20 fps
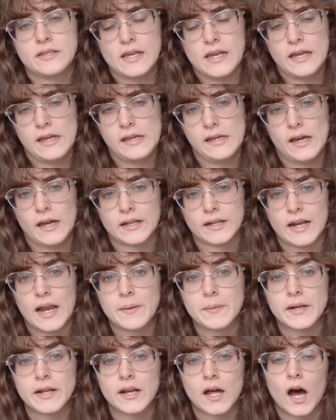tea and
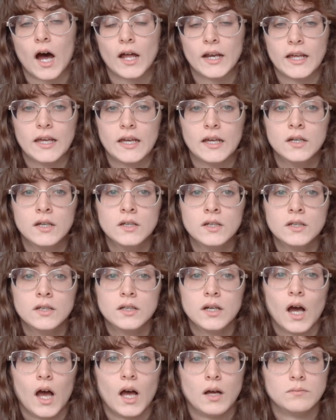lemon and honey
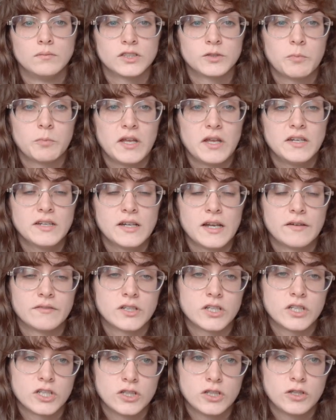that's been
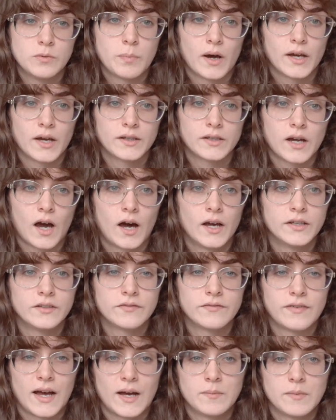delivered to you by kind
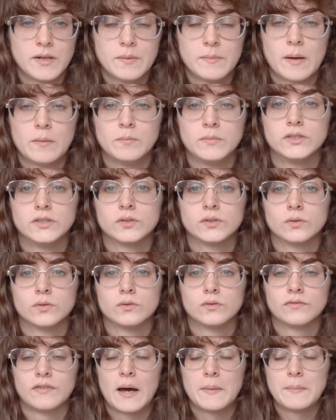family members
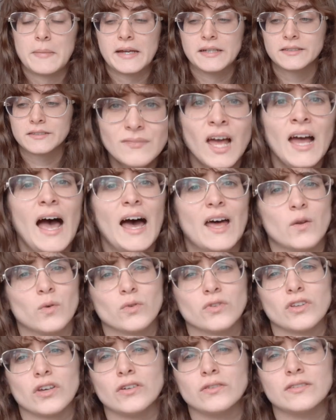or flatmates, and
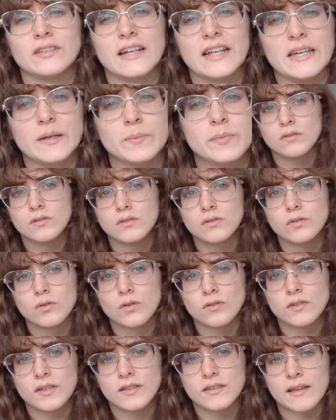also sleep. You're
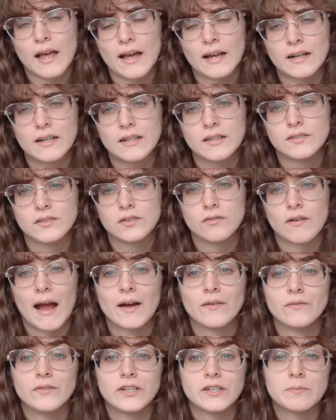not exactly
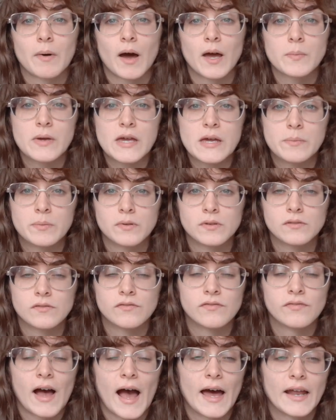surrounded by people
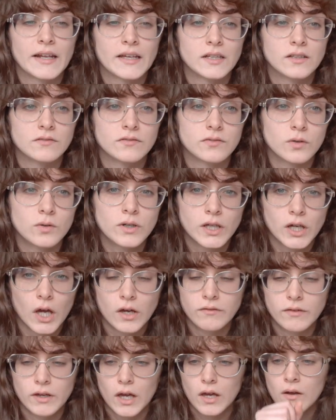fanning and fawning
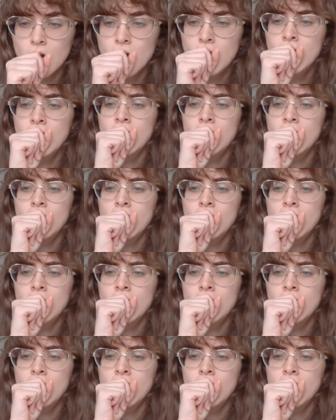over you.